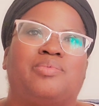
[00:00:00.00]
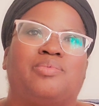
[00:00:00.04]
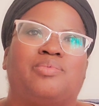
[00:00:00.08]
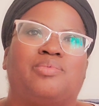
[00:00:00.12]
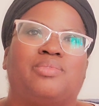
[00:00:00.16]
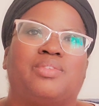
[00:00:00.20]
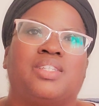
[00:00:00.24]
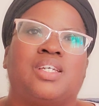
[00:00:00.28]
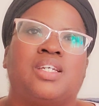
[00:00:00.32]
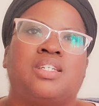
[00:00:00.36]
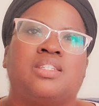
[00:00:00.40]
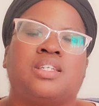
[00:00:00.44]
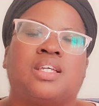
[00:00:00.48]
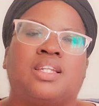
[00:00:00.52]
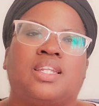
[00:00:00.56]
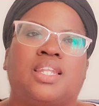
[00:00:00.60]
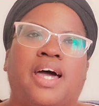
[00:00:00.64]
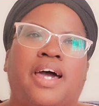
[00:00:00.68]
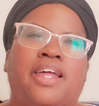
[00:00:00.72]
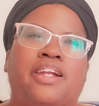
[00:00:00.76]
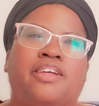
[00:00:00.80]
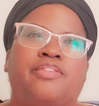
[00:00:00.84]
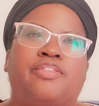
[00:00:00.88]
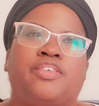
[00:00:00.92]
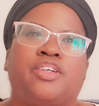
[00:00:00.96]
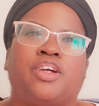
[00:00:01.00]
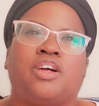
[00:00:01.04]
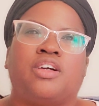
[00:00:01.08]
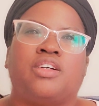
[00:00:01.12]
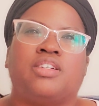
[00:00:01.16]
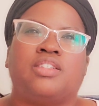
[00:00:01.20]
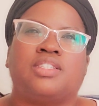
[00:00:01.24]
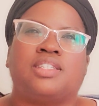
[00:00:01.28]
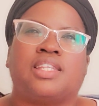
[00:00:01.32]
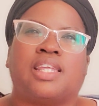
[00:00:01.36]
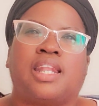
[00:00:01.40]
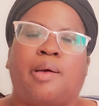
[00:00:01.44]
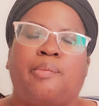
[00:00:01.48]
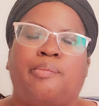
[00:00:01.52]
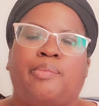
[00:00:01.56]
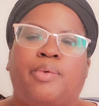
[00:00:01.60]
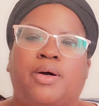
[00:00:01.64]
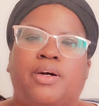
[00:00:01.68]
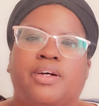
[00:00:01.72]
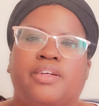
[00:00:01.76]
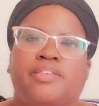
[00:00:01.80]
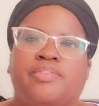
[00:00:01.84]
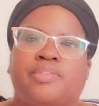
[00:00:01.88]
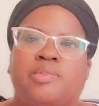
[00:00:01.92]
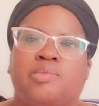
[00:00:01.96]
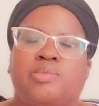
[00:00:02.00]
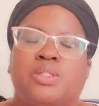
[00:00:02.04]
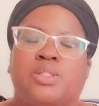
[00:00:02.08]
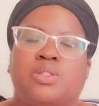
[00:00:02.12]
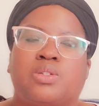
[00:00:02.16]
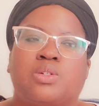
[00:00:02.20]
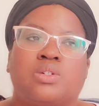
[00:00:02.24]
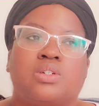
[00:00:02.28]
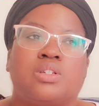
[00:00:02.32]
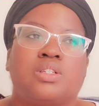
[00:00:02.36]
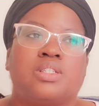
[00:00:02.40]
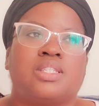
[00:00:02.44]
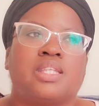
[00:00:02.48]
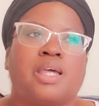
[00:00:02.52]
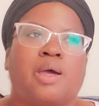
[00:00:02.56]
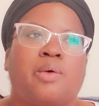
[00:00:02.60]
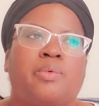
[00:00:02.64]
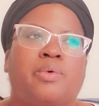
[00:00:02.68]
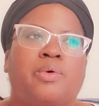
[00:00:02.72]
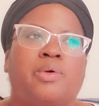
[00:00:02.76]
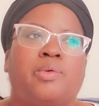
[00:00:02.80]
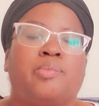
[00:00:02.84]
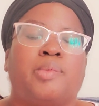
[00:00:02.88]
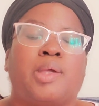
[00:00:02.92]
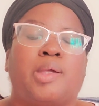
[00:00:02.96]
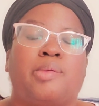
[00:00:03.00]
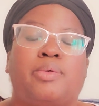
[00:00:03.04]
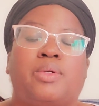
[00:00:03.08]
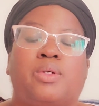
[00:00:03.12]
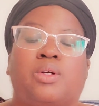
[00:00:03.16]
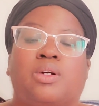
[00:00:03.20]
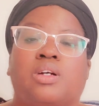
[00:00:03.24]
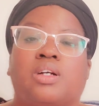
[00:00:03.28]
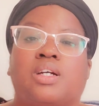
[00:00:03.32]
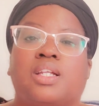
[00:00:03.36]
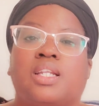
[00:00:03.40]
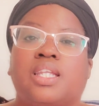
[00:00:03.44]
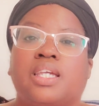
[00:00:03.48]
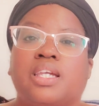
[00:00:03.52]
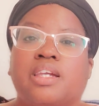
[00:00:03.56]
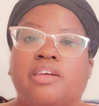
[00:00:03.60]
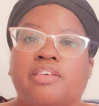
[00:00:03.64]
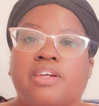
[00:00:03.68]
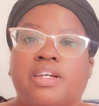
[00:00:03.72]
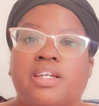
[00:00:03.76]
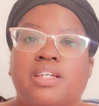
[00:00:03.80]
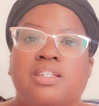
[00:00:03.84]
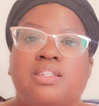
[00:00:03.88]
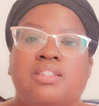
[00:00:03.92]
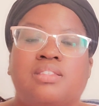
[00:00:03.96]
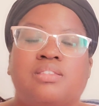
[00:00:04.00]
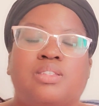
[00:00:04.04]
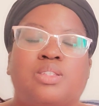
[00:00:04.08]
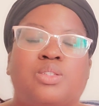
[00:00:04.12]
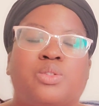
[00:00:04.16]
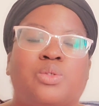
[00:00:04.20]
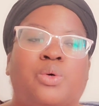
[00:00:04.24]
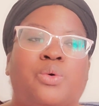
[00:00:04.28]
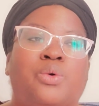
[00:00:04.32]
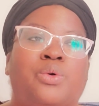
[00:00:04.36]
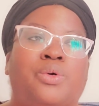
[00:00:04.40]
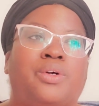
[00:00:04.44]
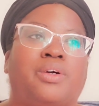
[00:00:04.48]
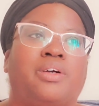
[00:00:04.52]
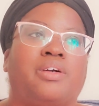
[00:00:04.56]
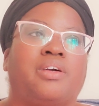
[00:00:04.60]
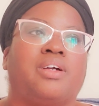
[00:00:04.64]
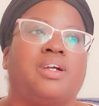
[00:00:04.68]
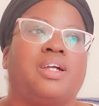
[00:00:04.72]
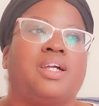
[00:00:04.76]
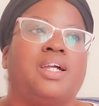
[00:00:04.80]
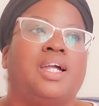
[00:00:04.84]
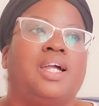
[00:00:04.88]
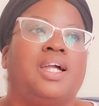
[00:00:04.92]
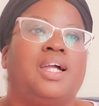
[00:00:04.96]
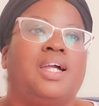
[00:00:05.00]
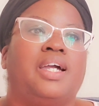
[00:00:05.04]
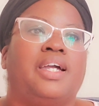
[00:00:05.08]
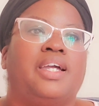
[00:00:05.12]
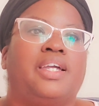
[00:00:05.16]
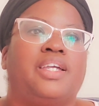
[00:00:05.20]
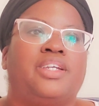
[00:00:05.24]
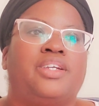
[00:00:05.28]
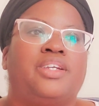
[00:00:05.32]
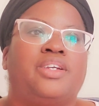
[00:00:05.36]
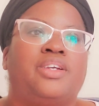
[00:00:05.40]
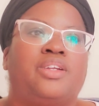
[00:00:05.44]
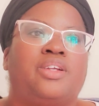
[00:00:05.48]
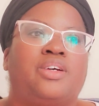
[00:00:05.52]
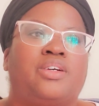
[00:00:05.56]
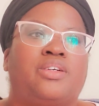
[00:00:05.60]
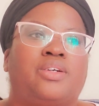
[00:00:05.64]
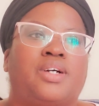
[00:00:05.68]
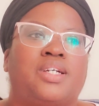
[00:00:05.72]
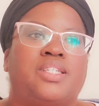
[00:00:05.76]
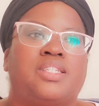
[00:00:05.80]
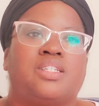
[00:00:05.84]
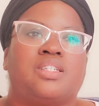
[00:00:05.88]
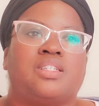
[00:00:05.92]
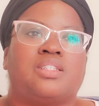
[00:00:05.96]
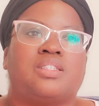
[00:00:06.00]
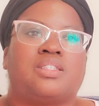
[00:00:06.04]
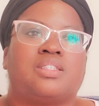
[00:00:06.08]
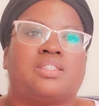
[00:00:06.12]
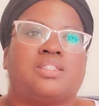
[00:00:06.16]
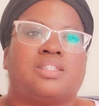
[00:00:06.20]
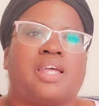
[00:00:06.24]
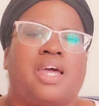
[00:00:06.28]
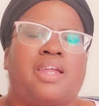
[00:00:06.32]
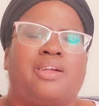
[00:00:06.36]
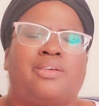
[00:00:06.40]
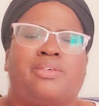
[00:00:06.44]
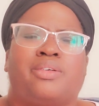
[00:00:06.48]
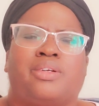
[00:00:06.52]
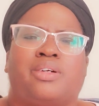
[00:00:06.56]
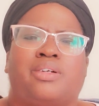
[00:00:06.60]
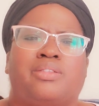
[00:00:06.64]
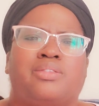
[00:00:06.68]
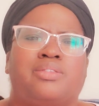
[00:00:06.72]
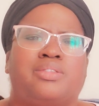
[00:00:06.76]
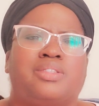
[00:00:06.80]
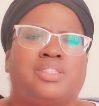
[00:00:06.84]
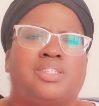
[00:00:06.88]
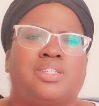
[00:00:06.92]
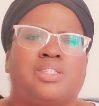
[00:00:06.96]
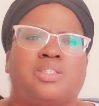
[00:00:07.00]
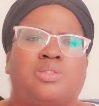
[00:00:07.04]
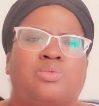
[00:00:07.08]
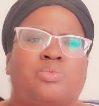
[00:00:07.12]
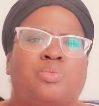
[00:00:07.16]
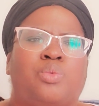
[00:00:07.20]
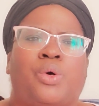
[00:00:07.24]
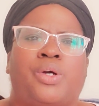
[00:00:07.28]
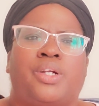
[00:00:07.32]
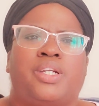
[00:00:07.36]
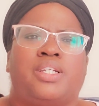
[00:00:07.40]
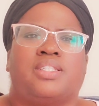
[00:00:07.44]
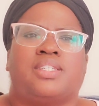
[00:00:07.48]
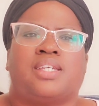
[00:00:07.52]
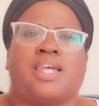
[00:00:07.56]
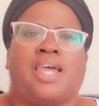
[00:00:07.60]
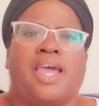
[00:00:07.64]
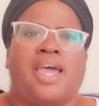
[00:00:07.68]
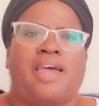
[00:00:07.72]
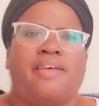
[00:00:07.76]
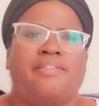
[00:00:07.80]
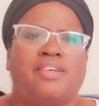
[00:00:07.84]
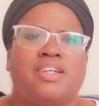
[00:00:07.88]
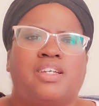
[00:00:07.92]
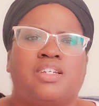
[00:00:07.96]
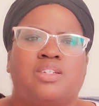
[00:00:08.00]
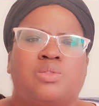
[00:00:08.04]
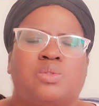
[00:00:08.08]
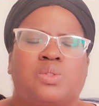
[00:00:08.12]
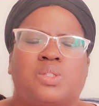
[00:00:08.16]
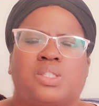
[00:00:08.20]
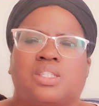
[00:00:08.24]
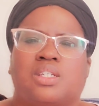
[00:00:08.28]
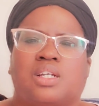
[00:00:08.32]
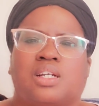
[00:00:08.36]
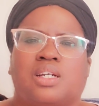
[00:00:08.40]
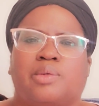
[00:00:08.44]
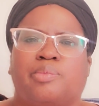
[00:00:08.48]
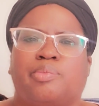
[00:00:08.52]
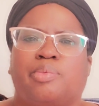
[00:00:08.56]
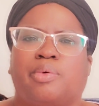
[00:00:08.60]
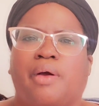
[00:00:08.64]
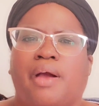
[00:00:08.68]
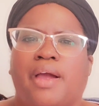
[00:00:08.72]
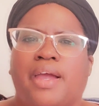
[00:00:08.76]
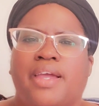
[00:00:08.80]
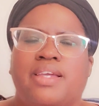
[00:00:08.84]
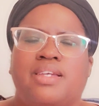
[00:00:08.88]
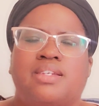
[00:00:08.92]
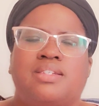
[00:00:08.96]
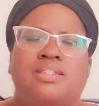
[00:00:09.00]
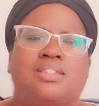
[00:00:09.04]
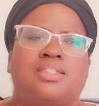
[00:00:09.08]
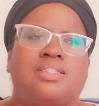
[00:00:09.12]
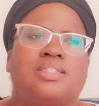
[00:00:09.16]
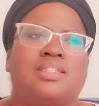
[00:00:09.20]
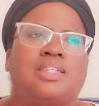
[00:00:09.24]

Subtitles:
There's a lot of yarns that I bought from stores that were maybe on clearance, or, you know, I don't know, just wanted to have it because it was a good price.